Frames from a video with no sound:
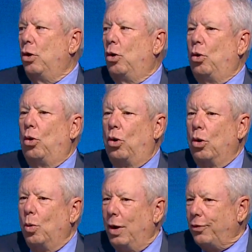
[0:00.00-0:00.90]

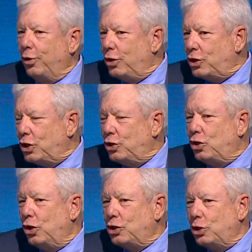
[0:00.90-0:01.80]
or whether it should
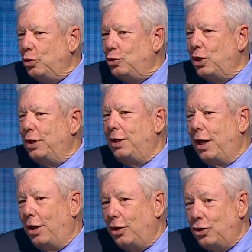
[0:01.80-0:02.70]
just use a
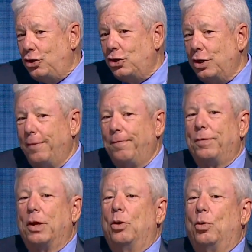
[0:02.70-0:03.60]
nudge,
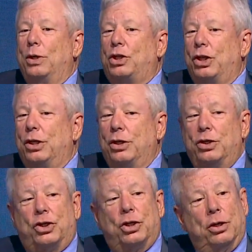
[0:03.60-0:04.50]
which
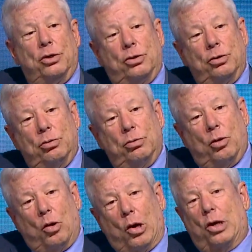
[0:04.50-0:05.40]
is to
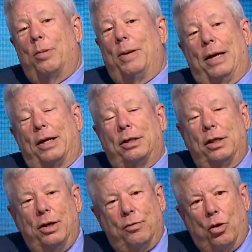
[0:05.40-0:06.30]

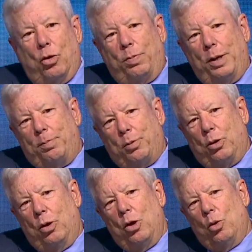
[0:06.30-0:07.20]
automatically enroll
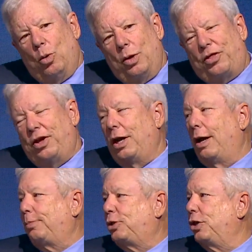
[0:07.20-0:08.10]
people with the
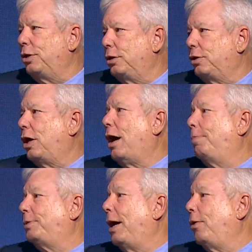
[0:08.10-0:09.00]
option to
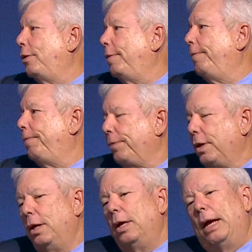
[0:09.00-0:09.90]
opt out.
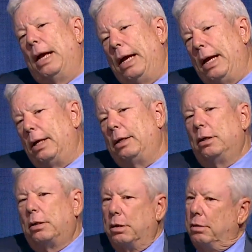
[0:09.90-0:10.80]

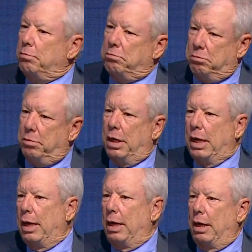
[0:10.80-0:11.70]
And
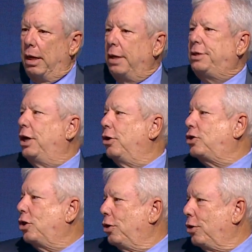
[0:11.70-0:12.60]
Adair
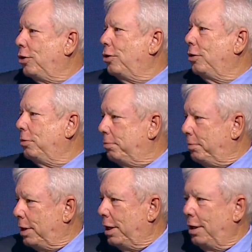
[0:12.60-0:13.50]
Turner,
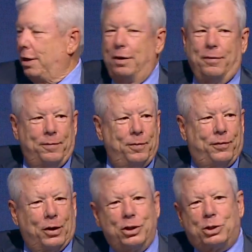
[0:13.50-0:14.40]

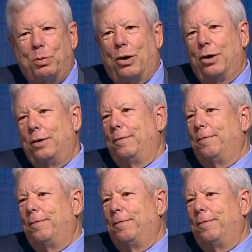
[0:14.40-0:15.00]
very smart,